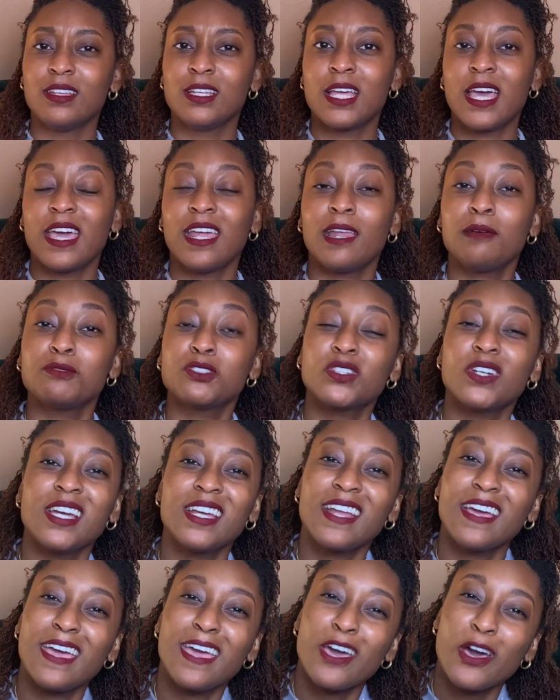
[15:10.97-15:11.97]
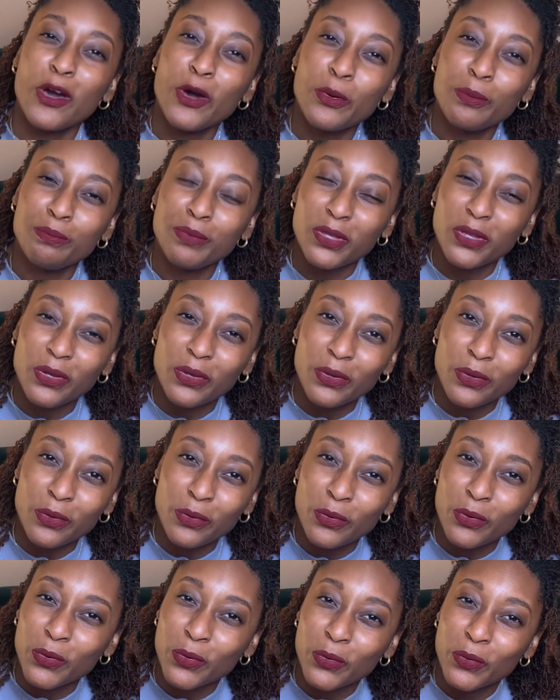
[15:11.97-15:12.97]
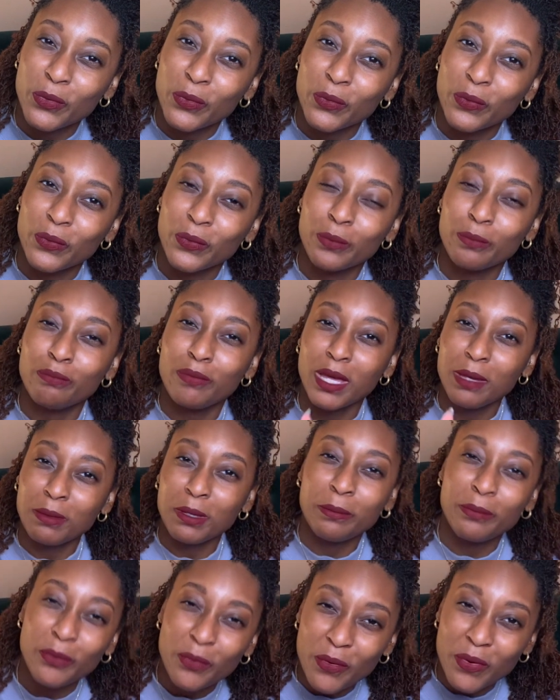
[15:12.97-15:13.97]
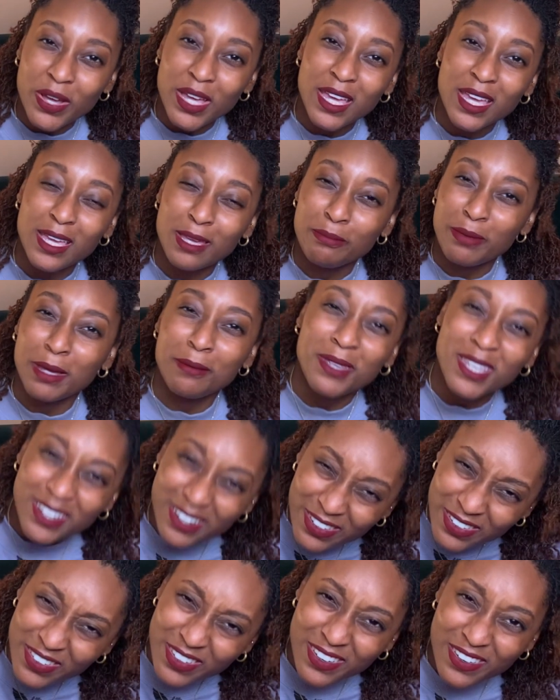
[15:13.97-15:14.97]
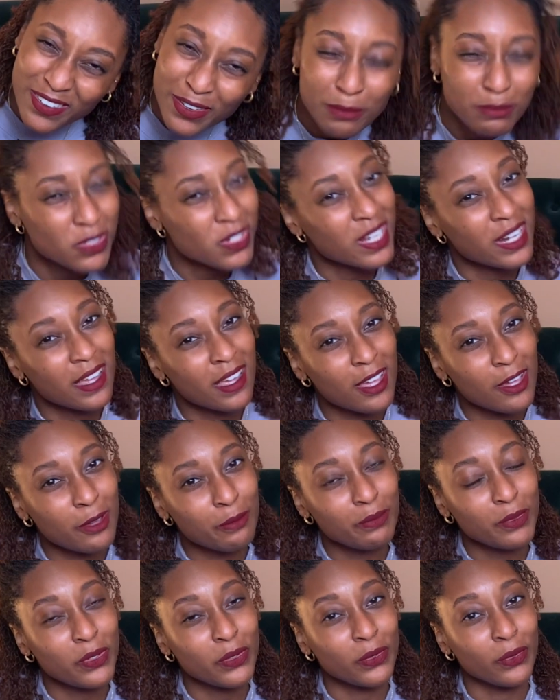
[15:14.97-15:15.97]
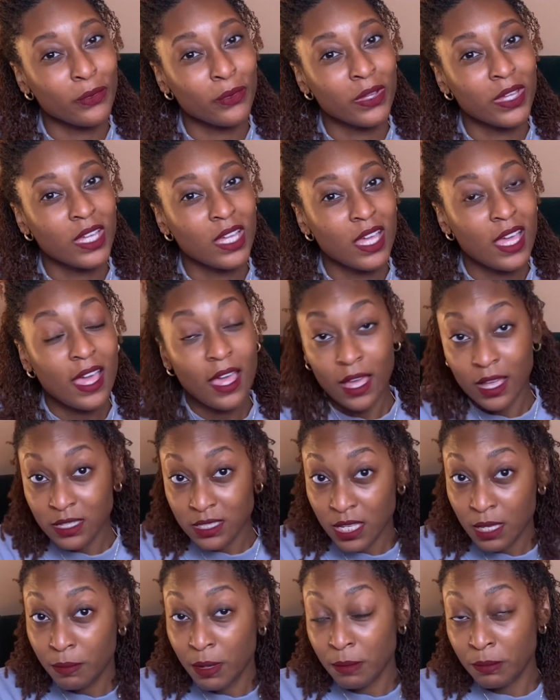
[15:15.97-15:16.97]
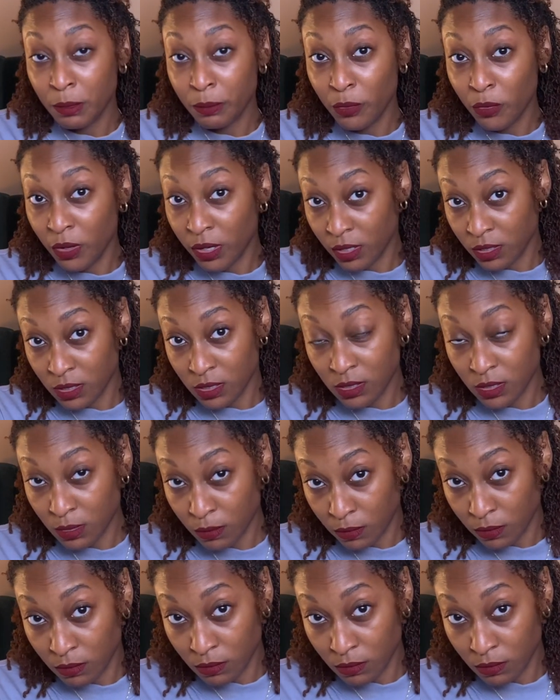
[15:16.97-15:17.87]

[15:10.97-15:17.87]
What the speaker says: And I'm trying to help you, baby boy, baby girl. I'm trying to help you. I say baby boy because there's a